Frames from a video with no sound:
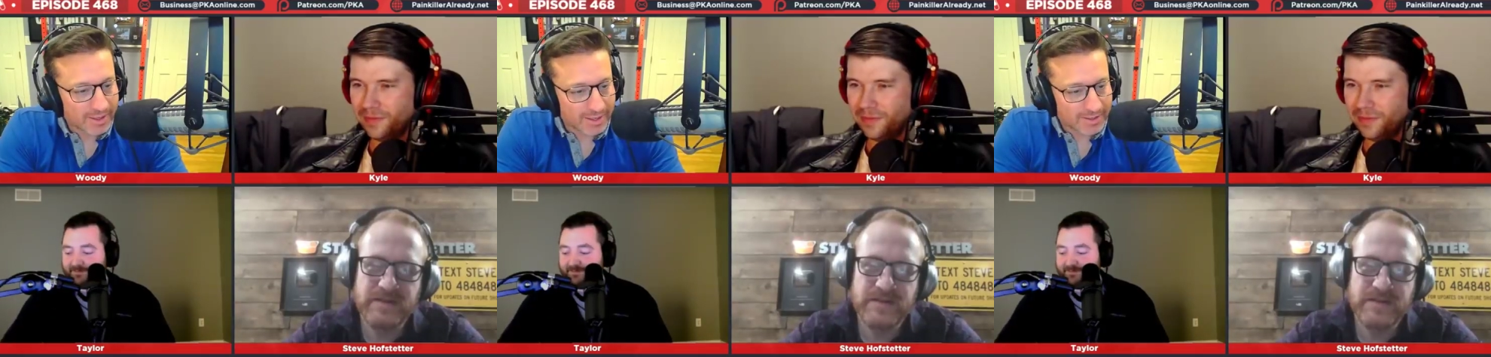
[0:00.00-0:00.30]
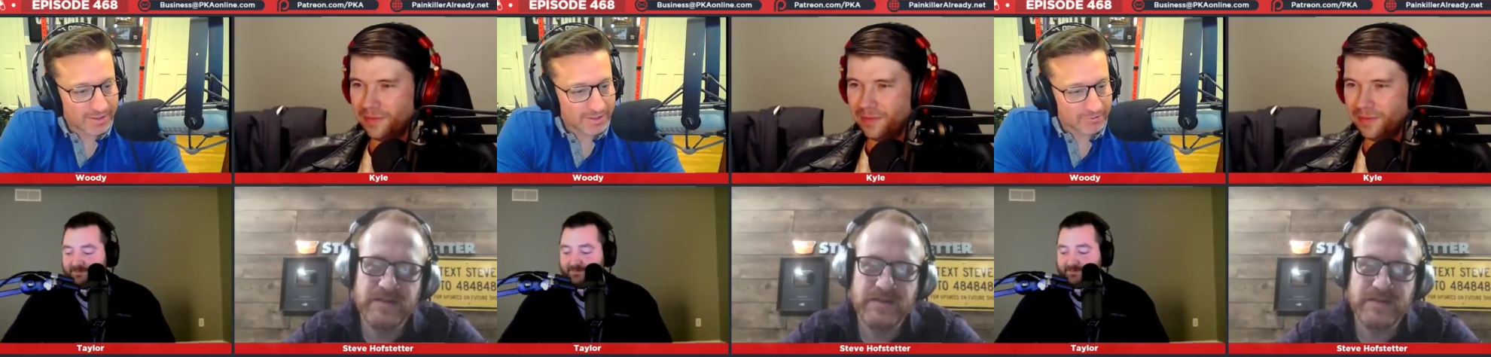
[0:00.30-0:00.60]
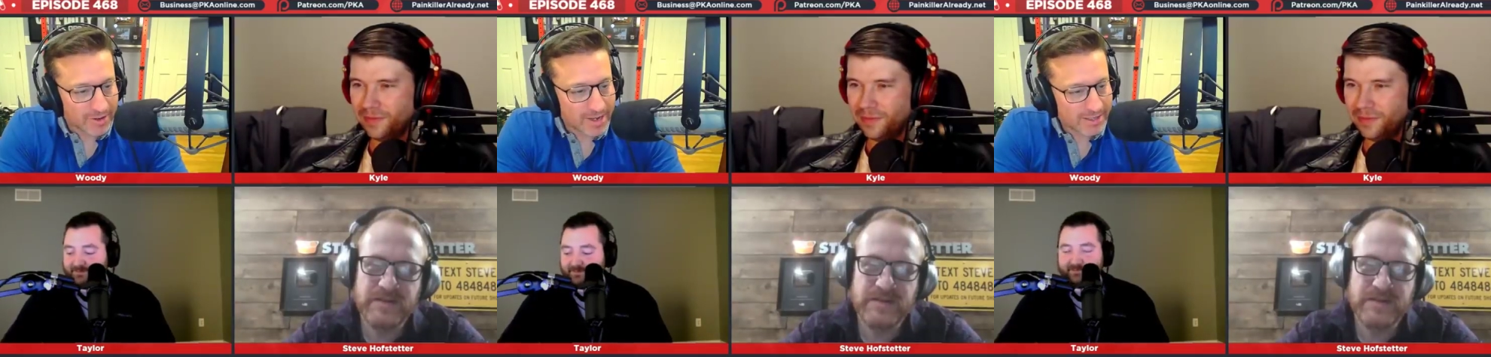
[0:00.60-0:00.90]
Speaker 1: And the
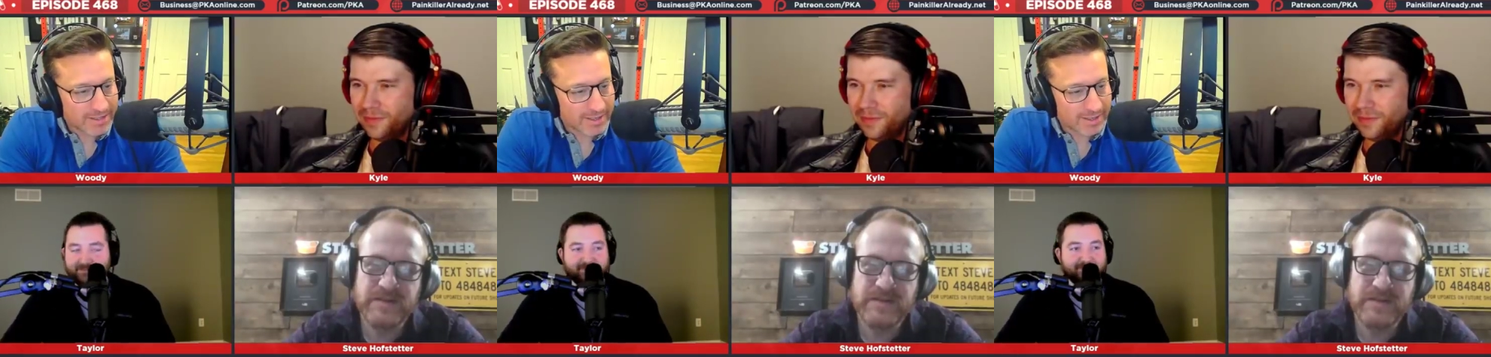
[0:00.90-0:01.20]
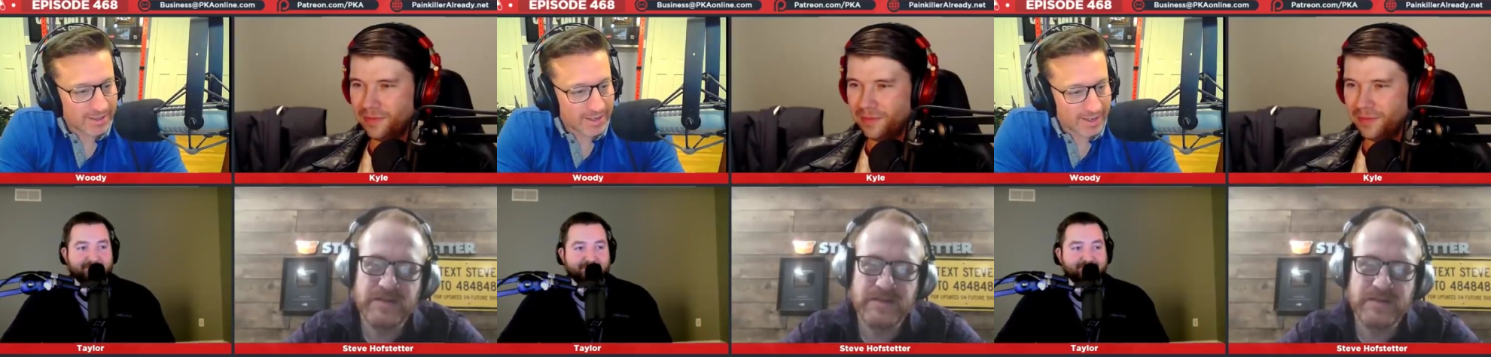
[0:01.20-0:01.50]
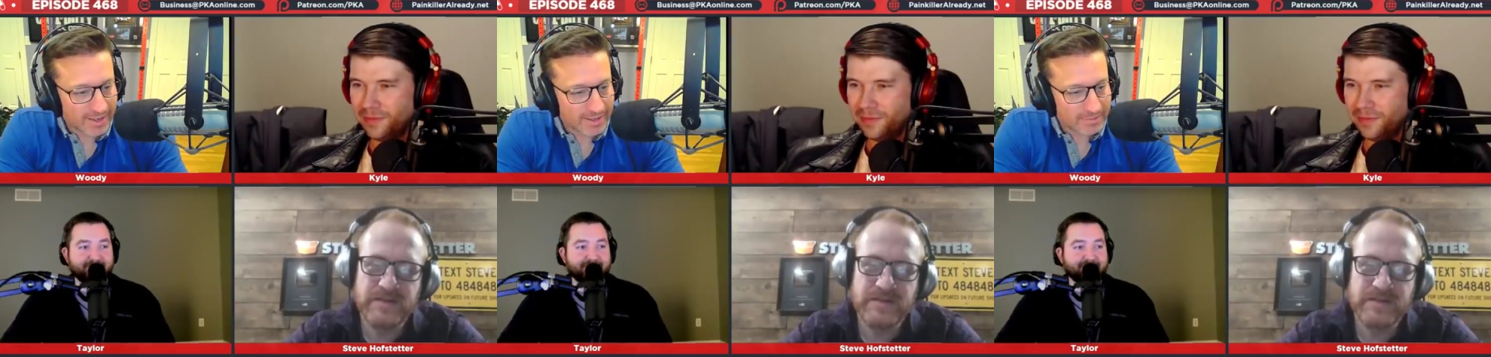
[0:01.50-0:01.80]
orangutan
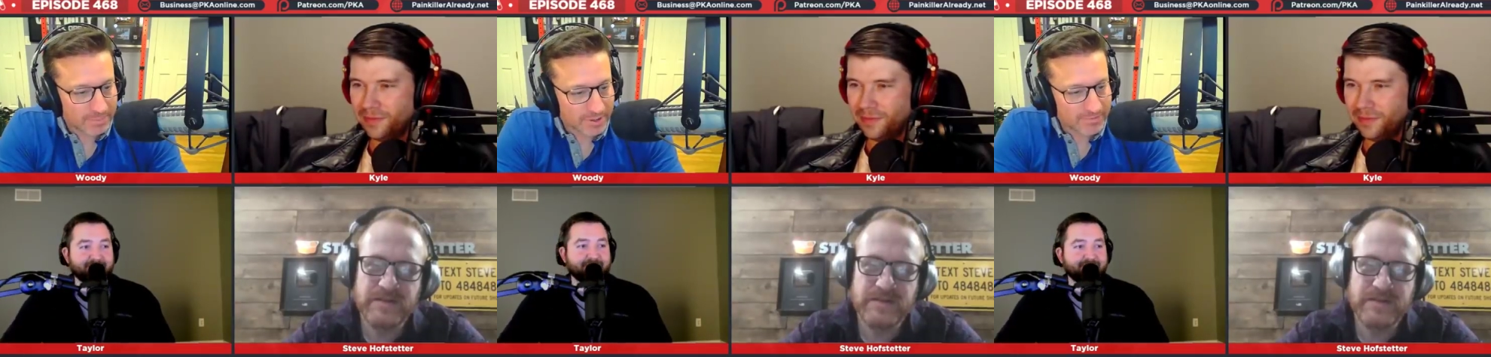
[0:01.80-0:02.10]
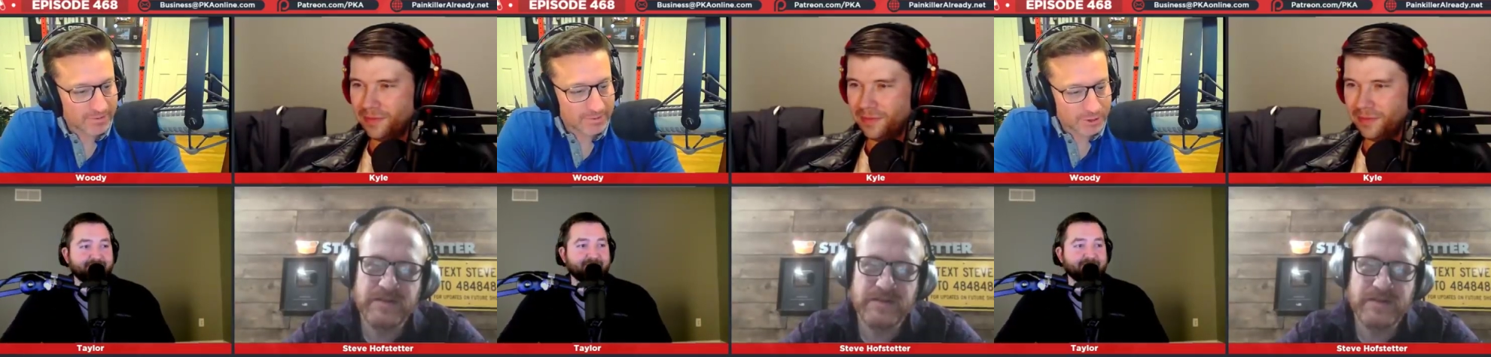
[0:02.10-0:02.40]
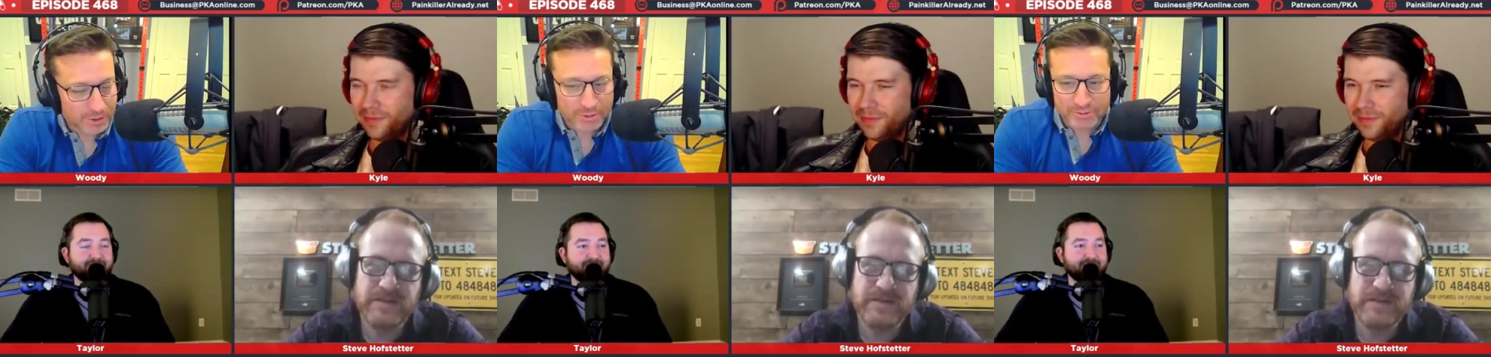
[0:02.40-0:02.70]
had perfume and
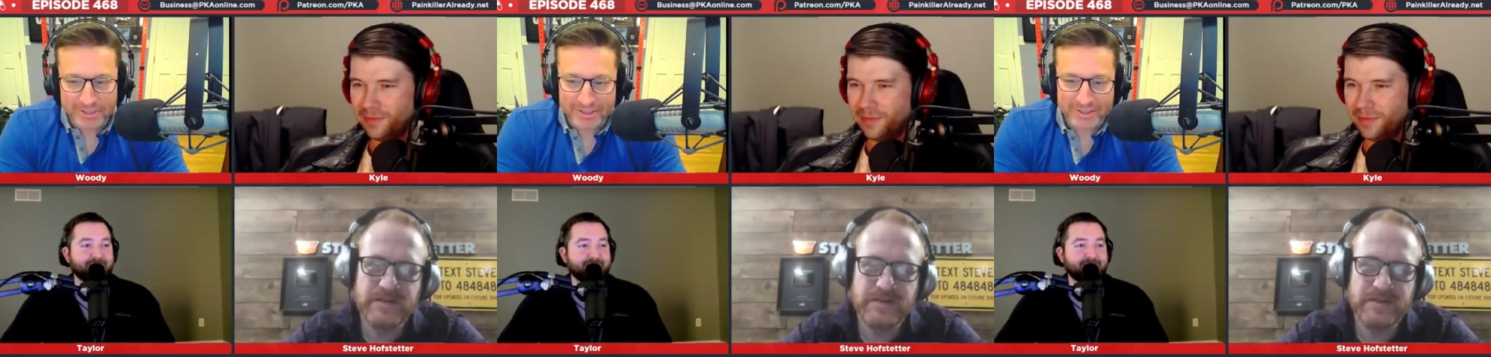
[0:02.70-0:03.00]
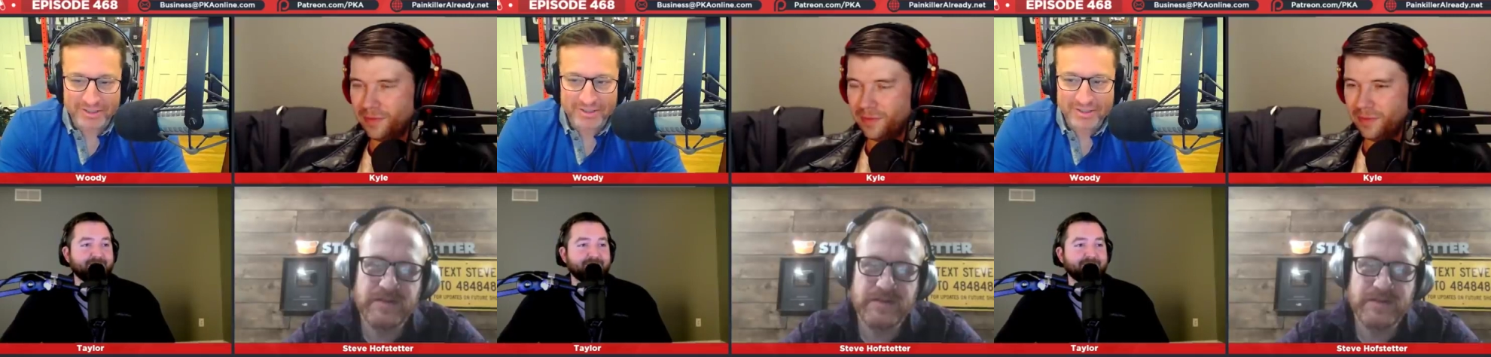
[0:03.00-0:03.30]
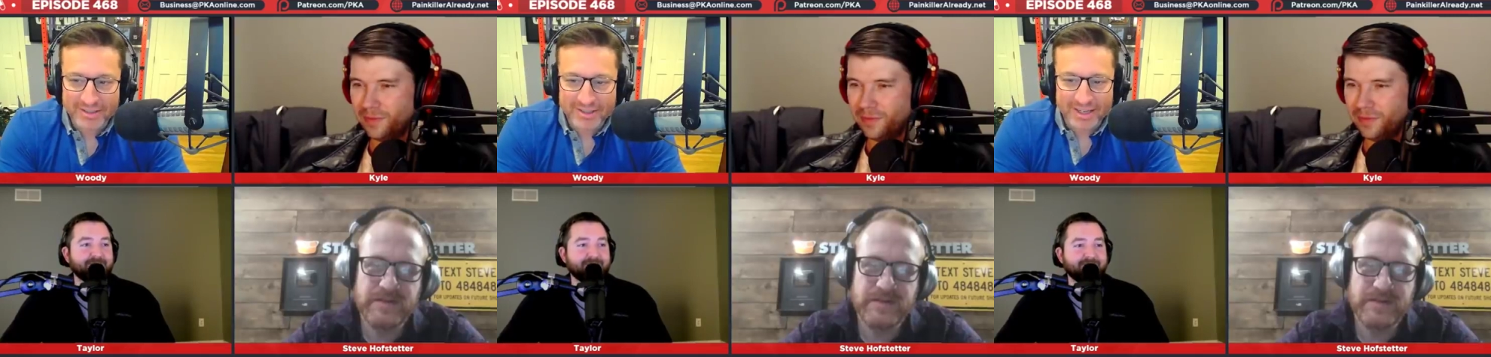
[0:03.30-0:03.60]
jewelry on,
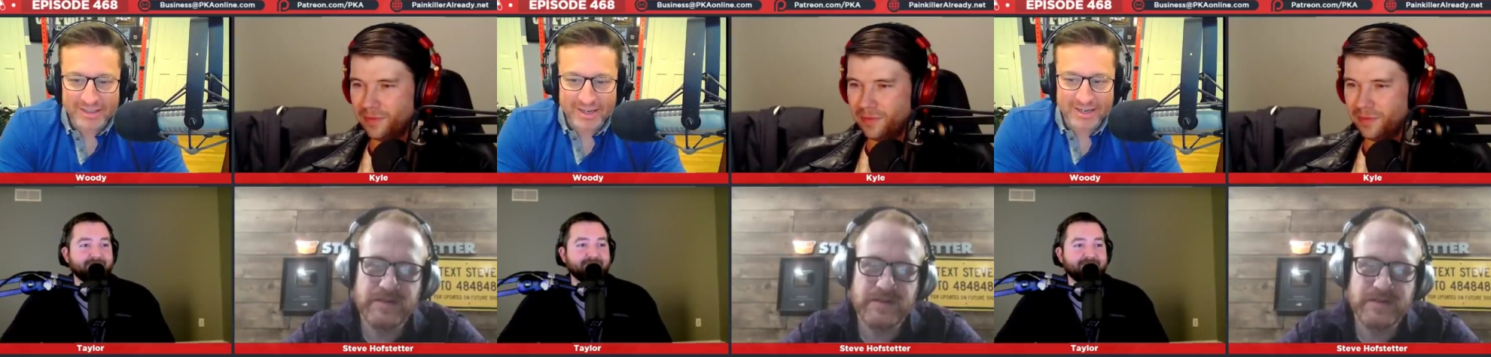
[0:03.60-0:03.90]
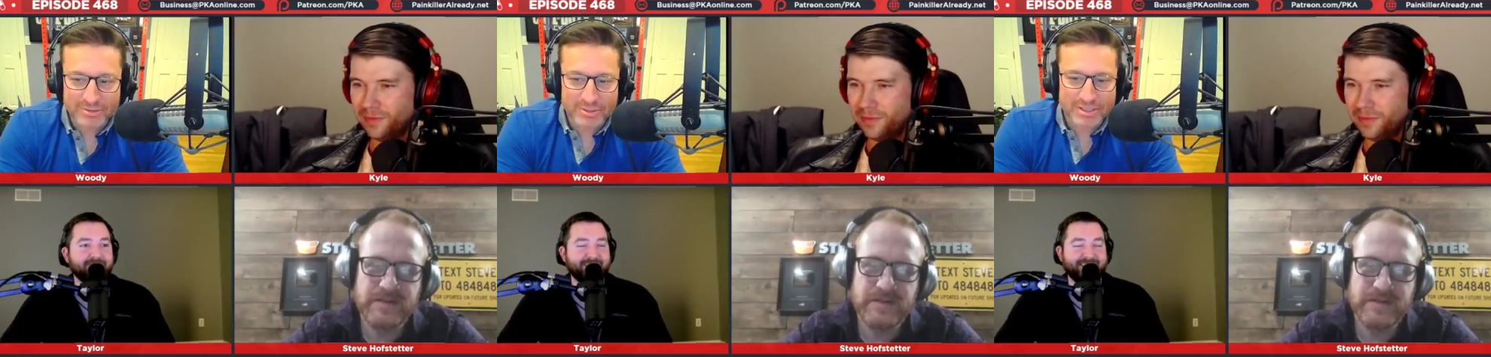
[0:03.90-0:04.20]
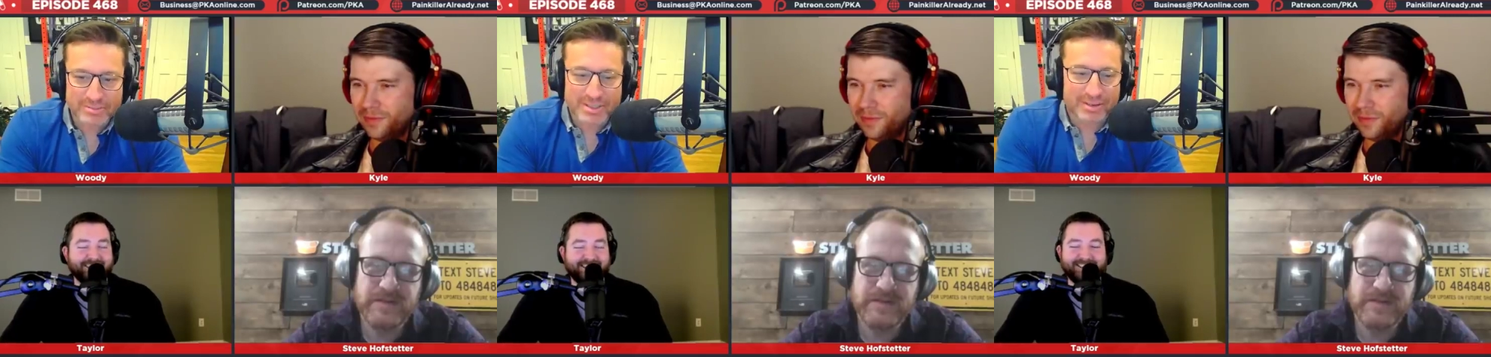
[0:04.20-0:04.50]
and guys would
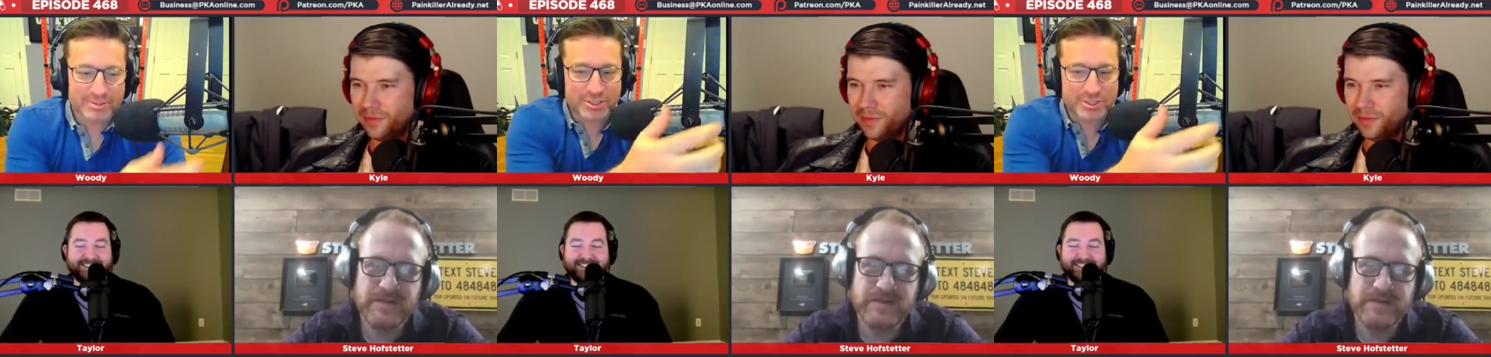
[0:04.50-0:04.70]
sometimes